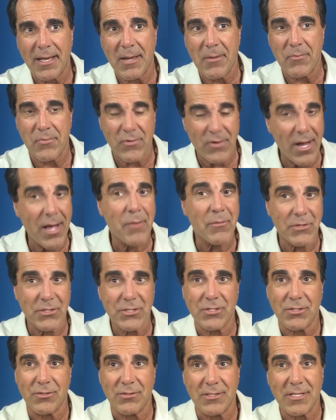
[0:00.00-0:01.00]
I
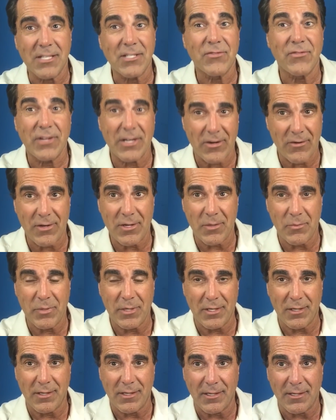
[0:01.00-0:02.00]
promise you, that's very
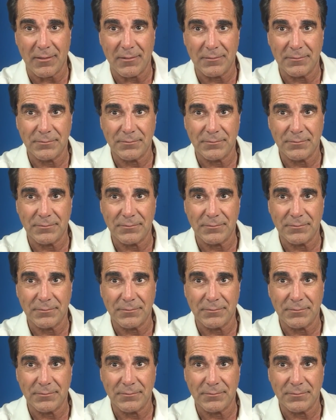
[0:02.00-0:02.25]
appealing.